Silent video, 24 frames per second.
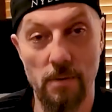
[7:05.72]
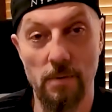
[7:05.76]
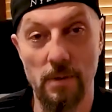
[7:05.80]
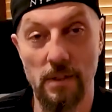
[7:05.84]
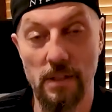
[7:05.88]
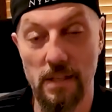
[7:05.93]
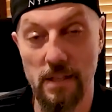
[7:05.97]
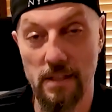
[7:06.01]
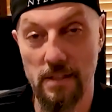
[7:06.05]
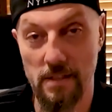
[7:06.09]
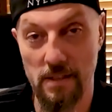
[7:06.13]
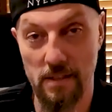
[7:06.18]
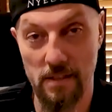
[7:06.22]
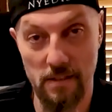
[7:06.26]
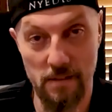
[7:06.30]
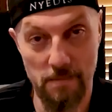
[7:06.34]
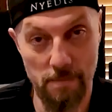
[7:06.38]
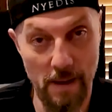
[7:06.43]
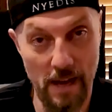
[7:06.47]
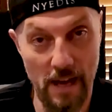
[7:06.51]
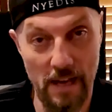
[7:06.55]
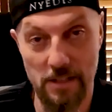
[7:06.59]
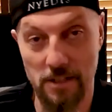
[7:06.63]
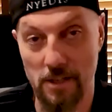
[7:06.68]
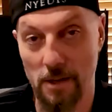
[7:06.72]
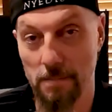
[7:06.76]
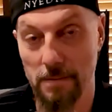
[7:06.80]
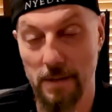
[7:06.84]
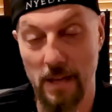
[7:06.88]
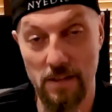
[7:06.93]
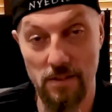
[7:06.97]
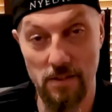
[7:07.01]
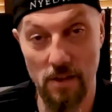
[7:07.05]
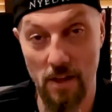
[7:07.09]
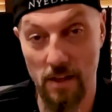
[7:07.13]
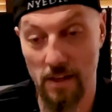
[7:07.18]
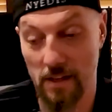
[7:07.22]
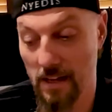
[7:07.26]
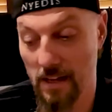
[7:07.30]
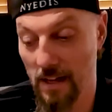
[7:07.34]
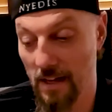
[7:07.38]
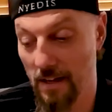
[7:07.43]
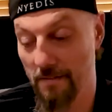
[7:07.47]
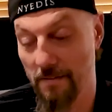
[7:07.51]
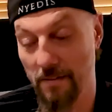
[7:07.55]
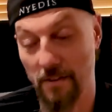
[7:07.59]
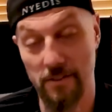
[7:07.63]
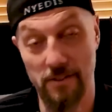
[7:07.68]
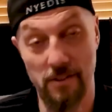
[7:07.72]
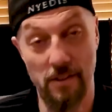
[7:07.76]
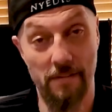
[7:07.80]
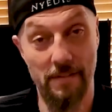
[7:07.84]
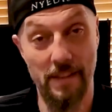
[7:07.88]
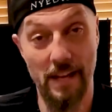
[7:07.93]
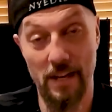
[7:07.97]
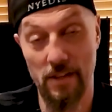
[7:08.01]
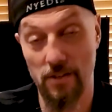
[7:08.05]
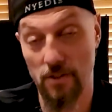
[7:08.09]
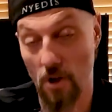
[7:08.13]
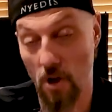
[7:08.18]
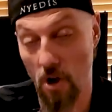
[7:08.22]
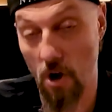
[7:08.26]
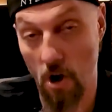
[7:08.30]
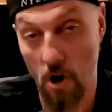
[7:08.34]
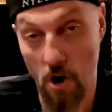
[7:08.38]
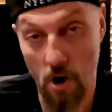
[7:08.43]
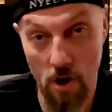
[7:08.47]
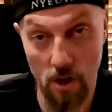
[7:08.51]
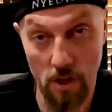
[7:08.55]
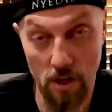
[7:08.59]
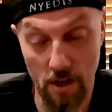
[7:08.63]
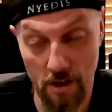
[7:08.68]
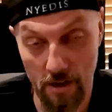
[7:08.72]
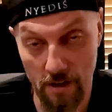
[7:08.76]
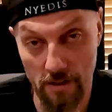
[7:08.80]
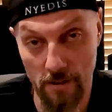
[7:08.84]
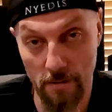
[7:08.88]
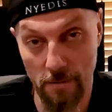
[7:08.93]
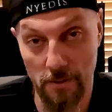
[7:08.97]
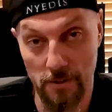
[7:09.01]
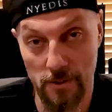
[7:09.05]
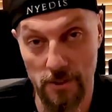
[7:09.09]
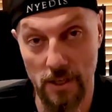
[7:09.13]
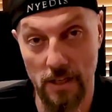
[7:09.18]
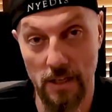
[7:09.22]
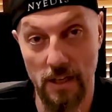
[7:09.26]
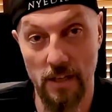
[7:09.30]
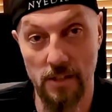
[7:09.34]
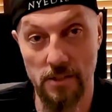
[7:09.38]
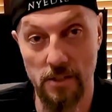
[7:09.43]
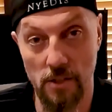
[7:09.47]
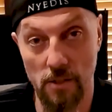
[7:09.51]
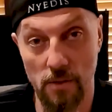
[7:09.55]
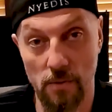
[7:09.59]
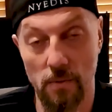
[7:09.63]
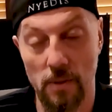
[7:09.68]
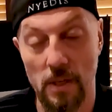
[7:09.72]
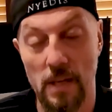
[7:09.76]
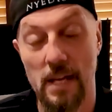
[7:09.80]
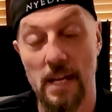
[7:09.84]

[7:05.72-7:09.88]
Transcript: releases, patch updates, all that kind of fun stuff. That is all 100% on you.